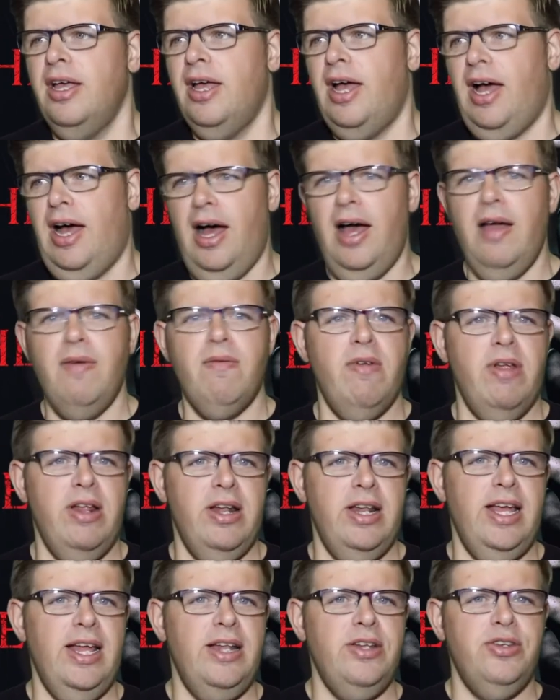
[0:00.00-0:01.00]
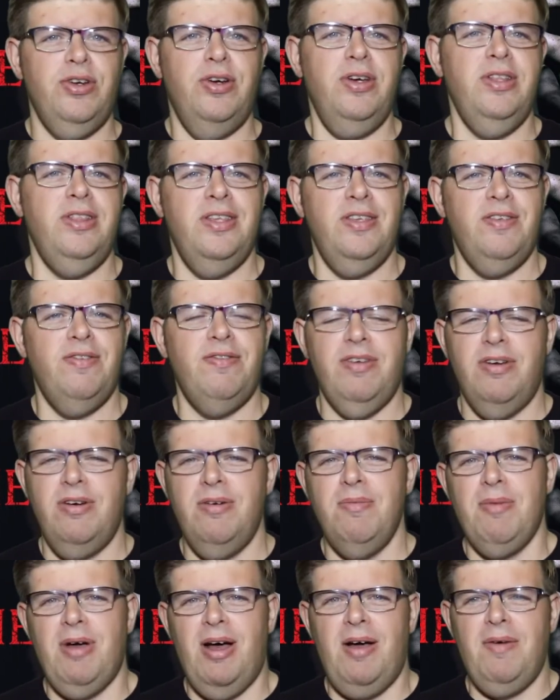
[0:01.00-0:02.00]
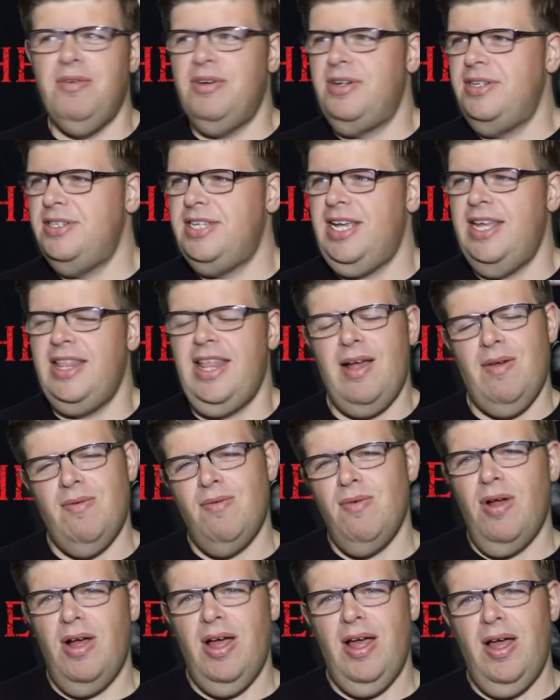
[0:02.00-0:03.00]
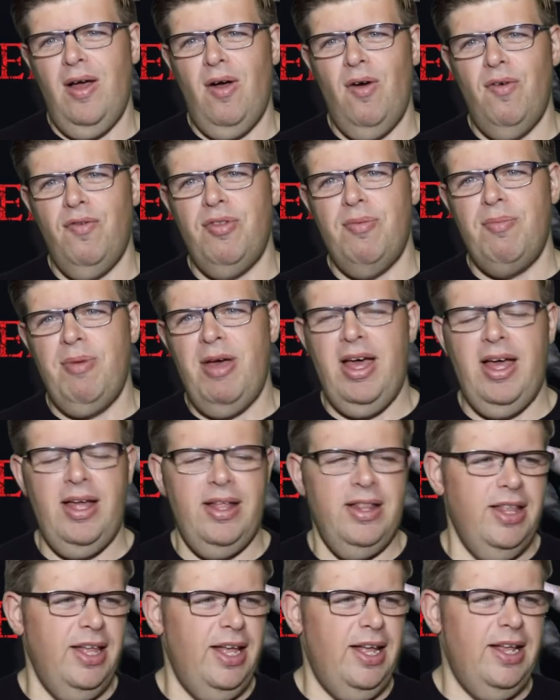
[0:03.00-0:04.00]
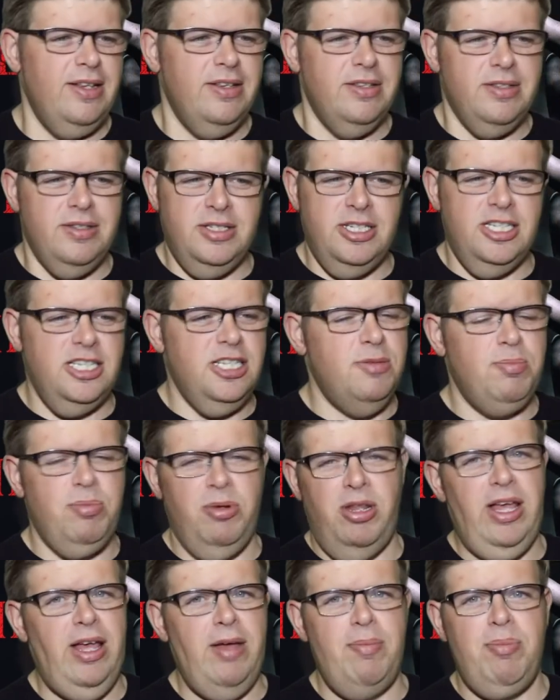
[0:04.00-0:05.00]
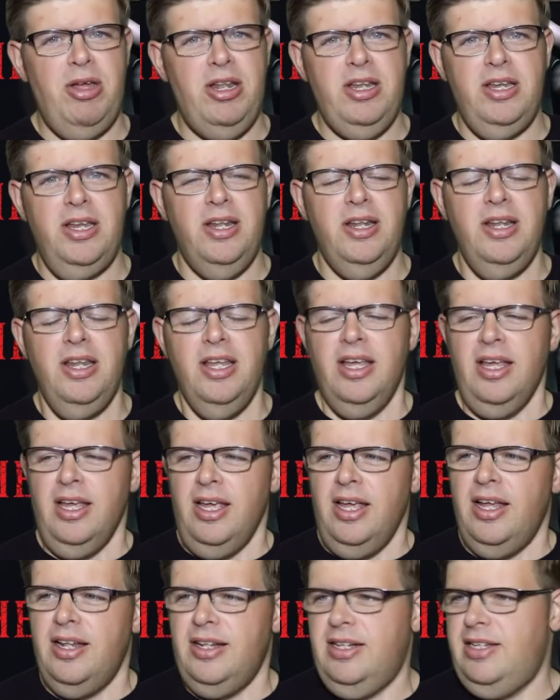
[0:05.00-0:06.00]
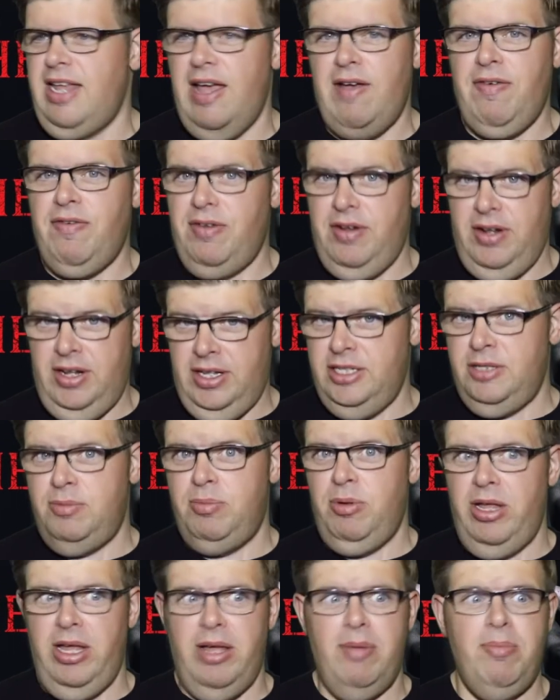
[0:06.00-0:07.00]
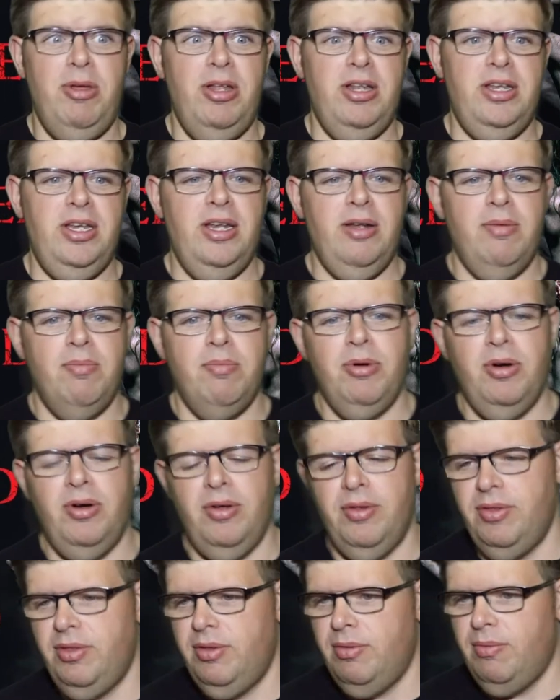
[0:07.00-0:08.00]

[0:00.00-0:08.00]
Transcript: I really enjoyed this film. I'm going to say that right off the bat. It's split opinion, definitely split opinion, but the